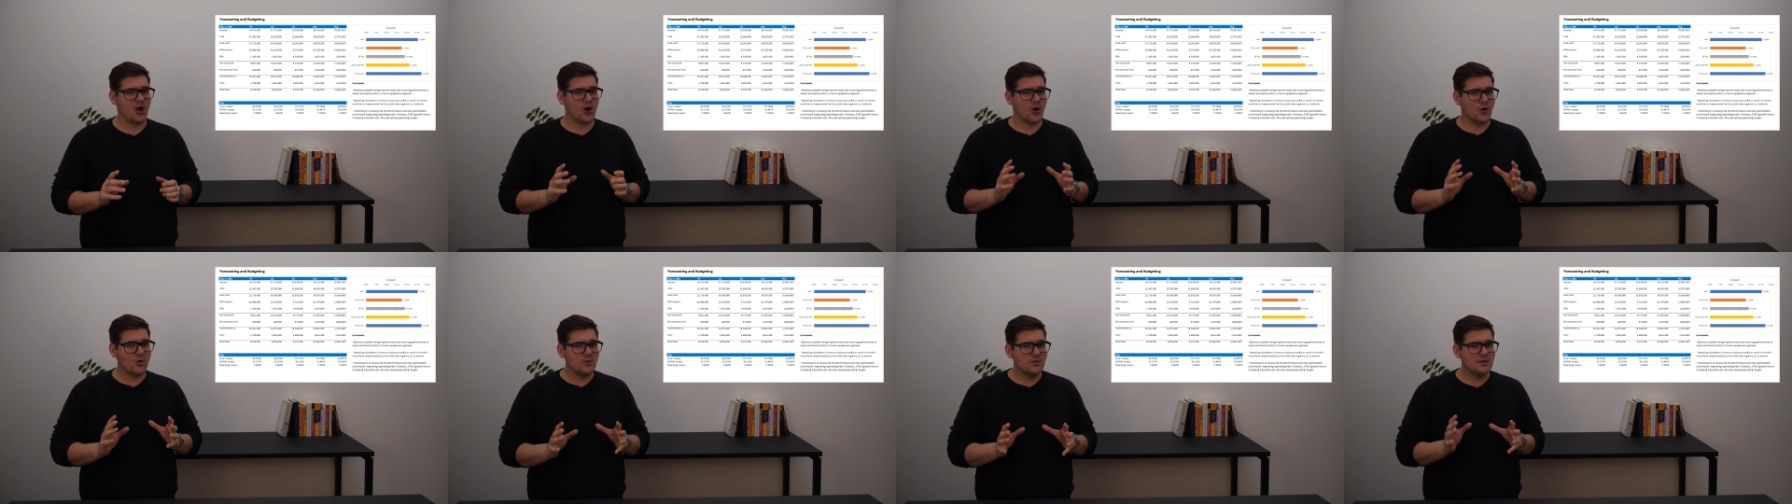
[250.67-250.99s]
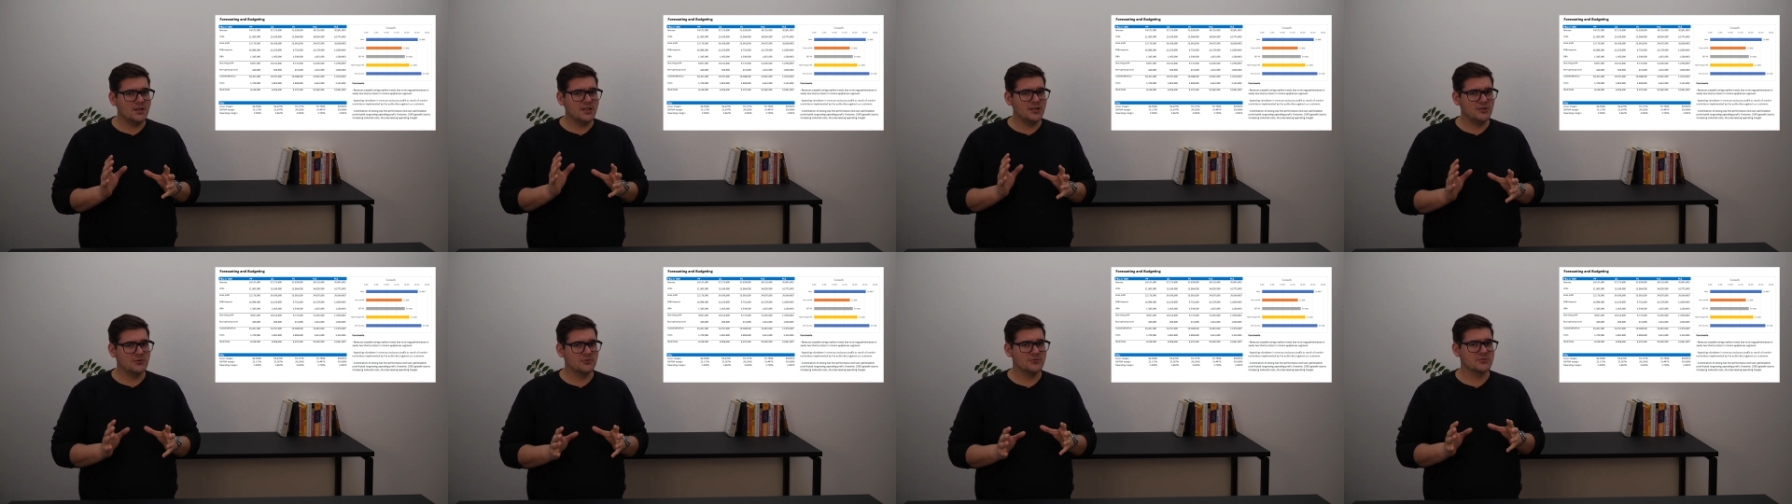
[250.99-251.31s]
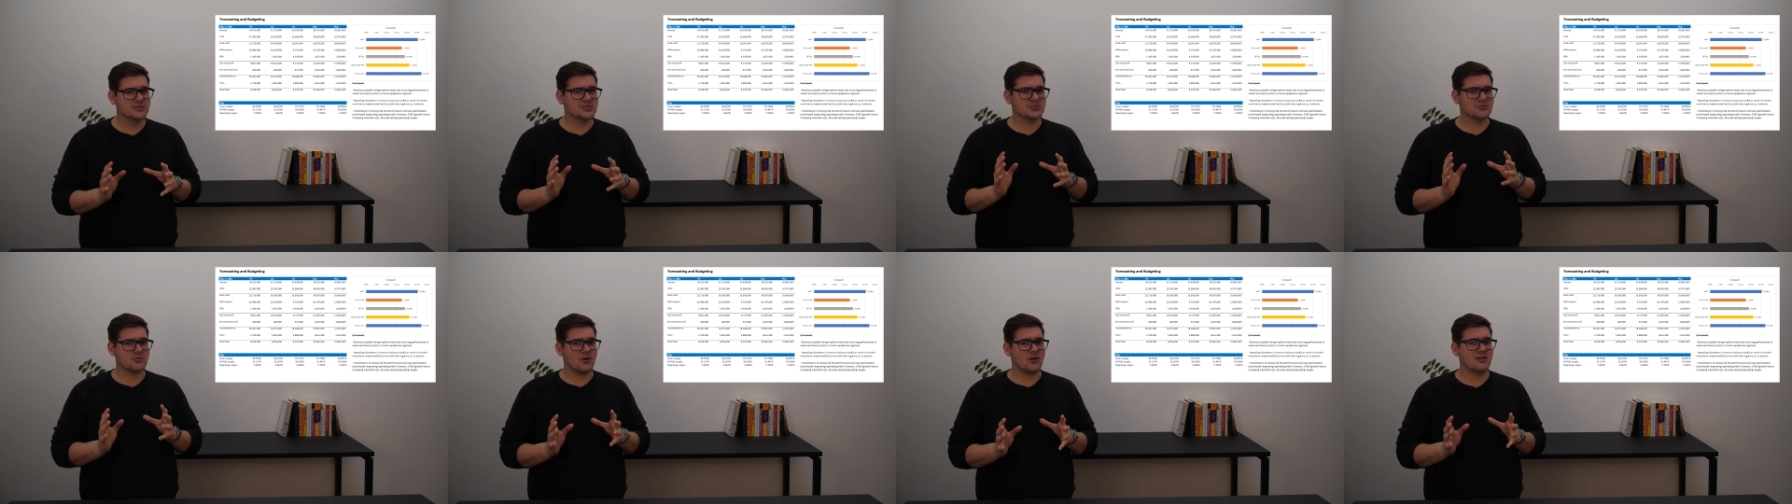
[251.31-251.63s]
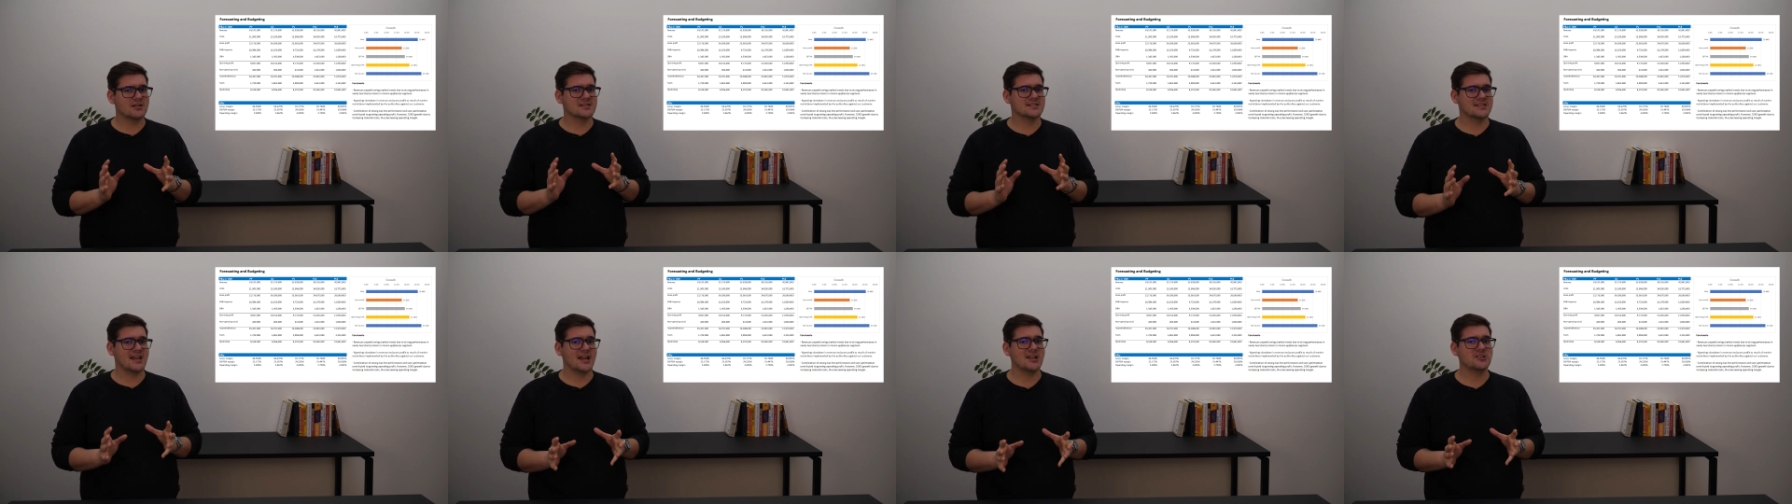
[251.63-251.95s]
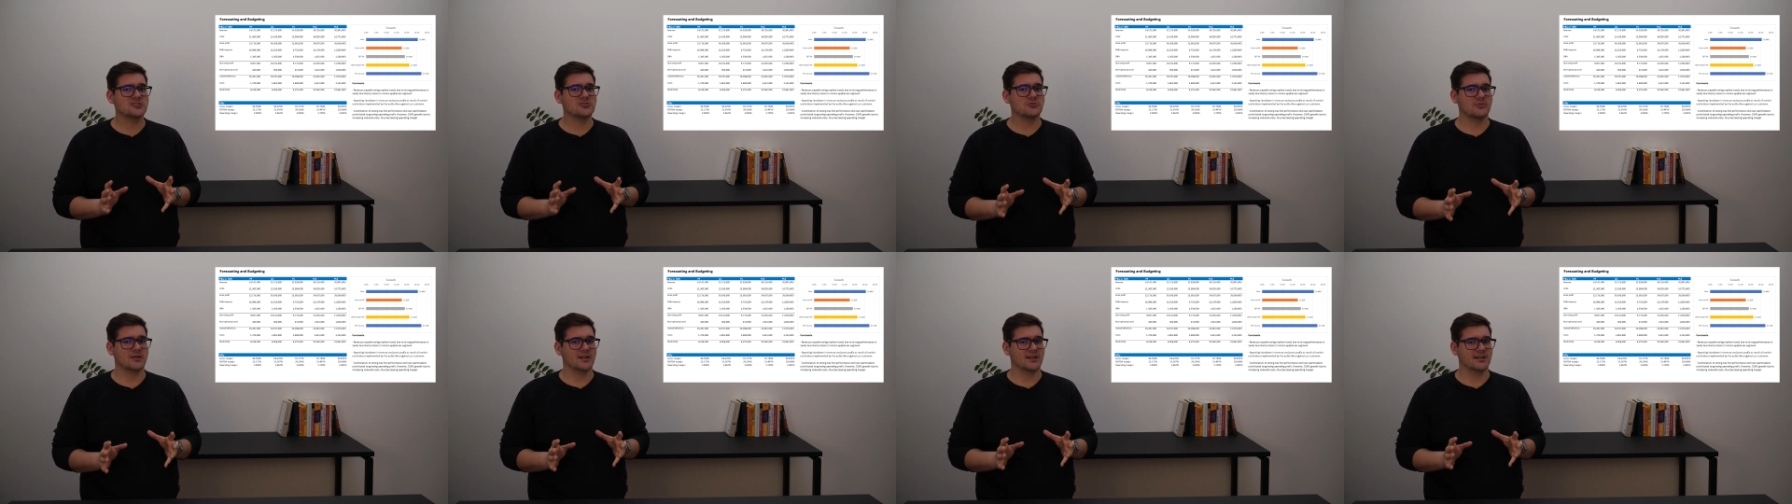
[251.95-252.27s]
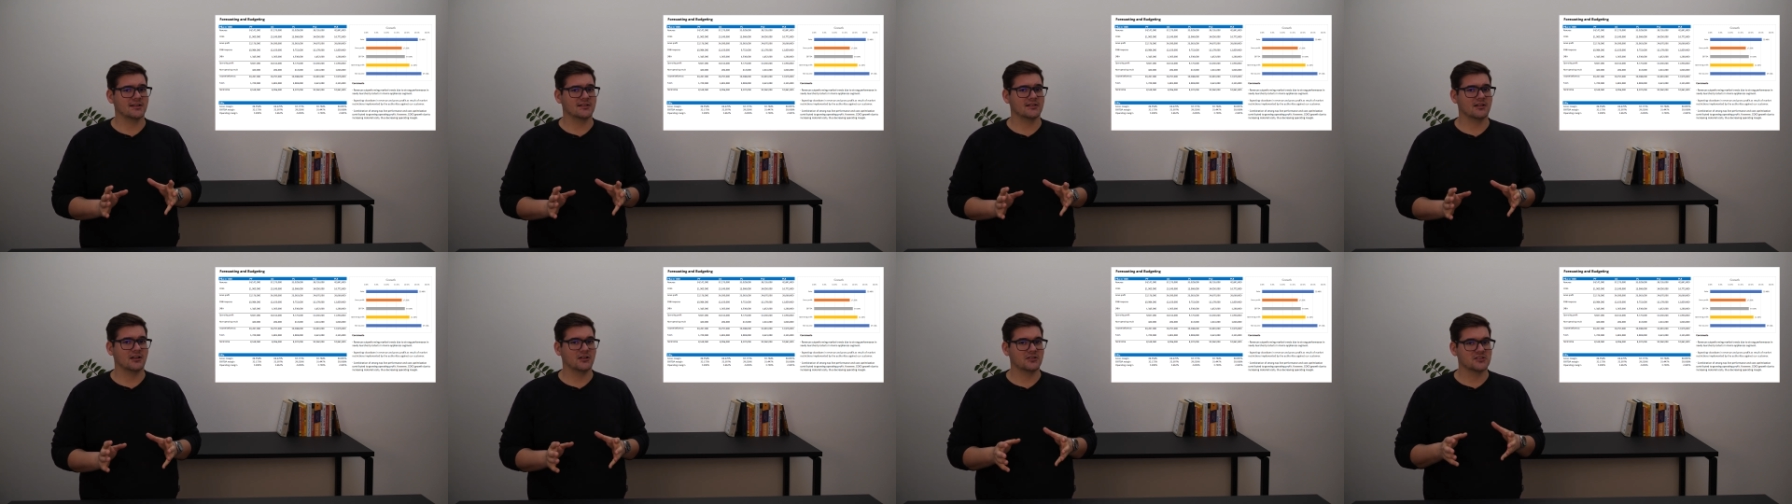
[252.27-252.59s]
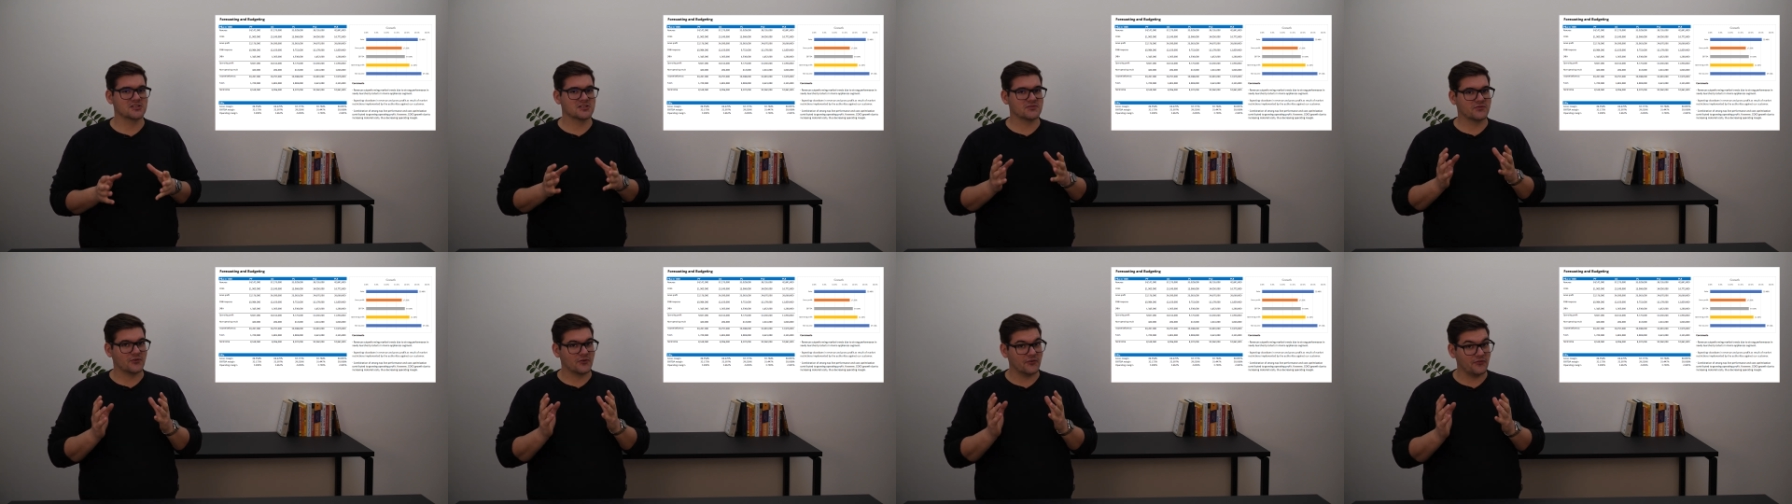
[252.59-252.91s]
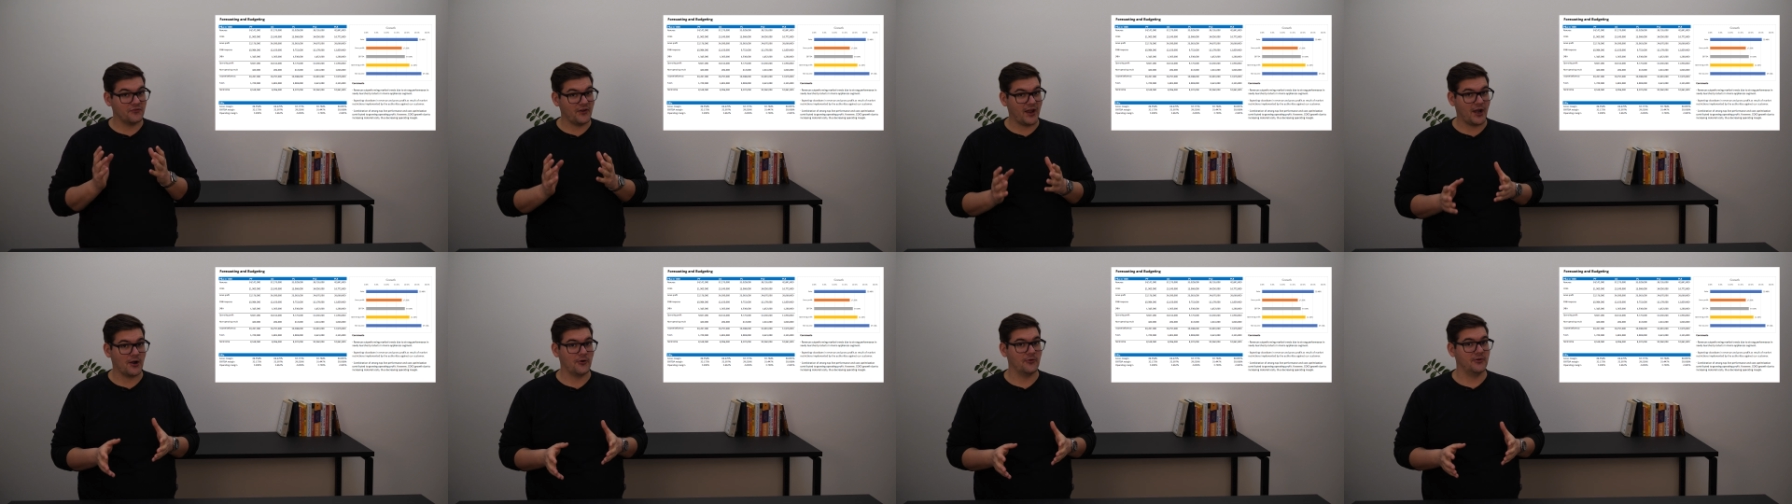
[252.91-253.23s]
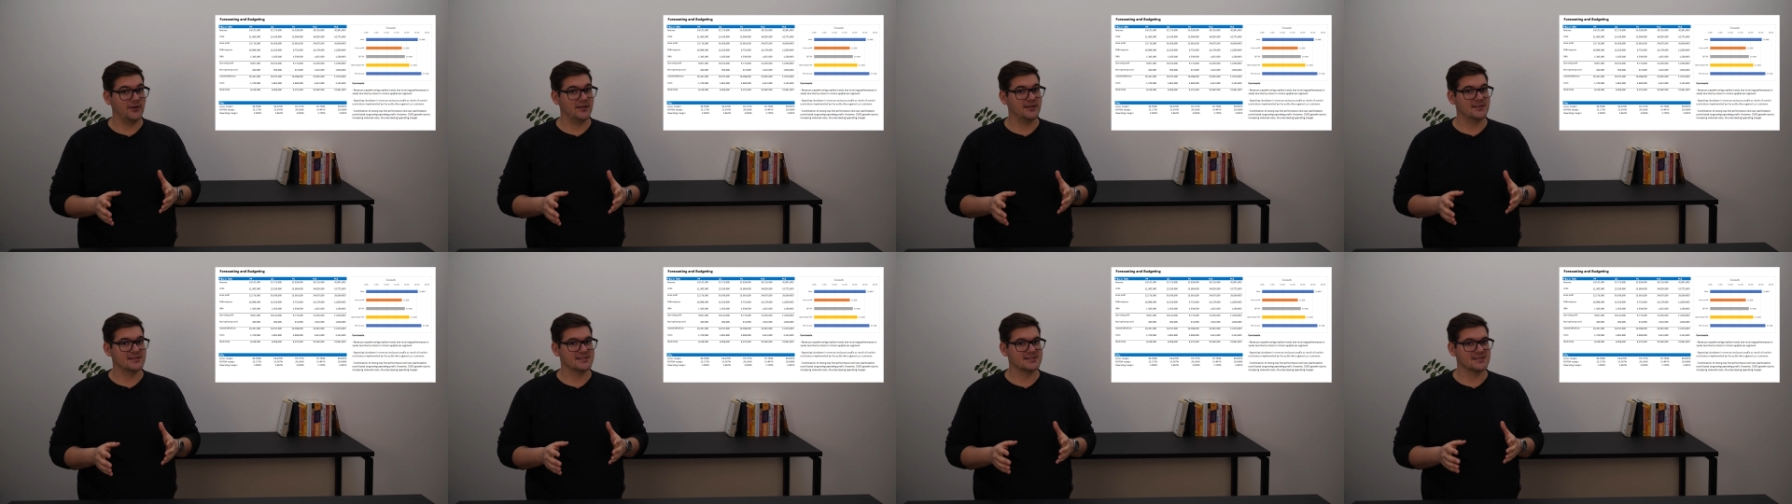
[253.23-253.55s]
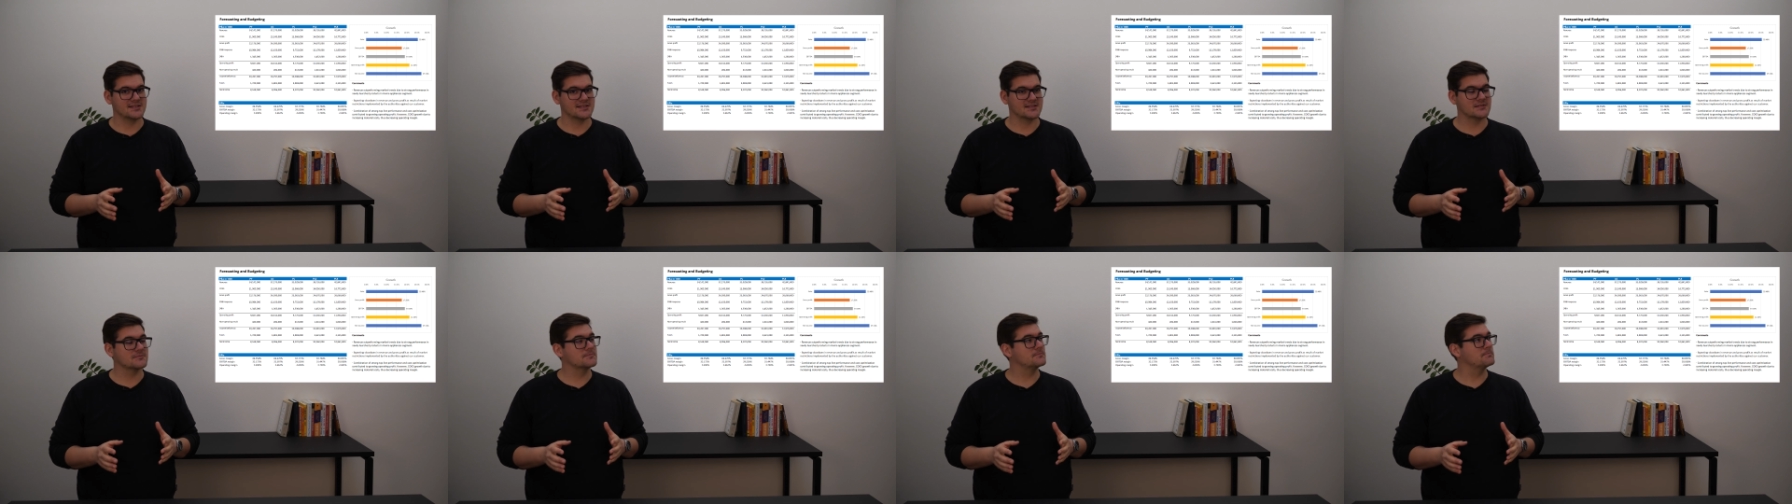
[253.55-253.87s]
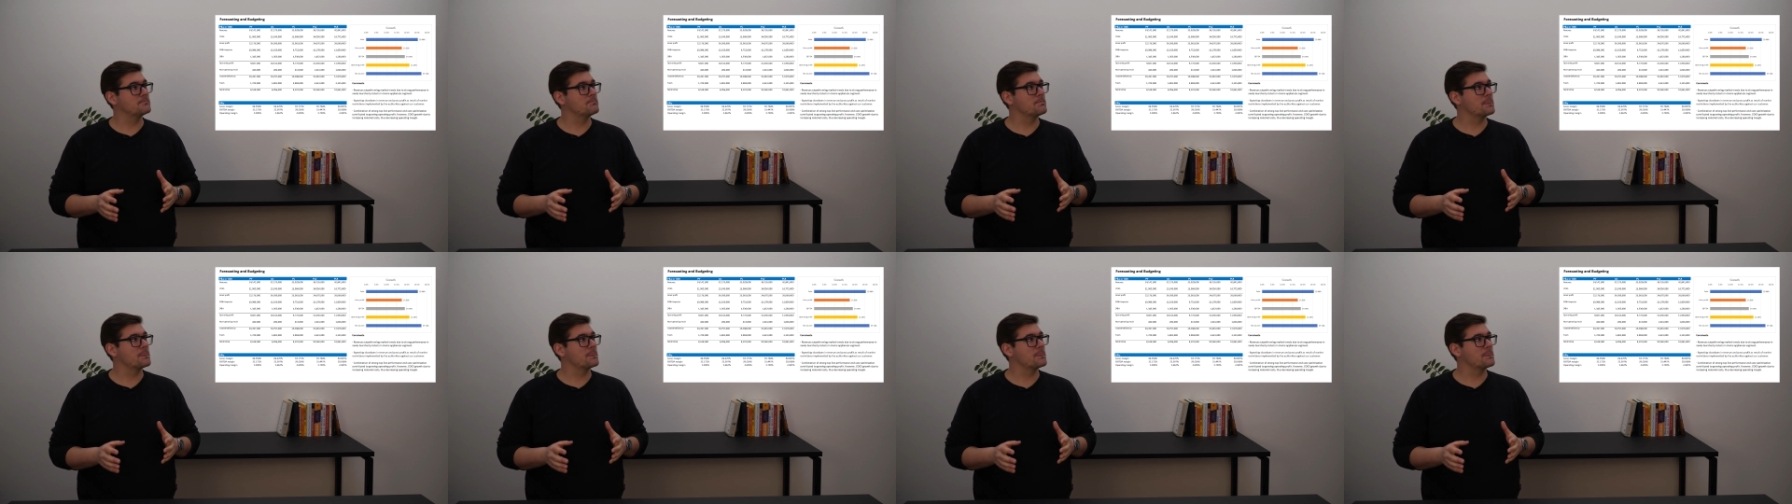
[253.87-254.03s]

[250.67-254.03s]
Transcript: only use strong saturated colors for variances.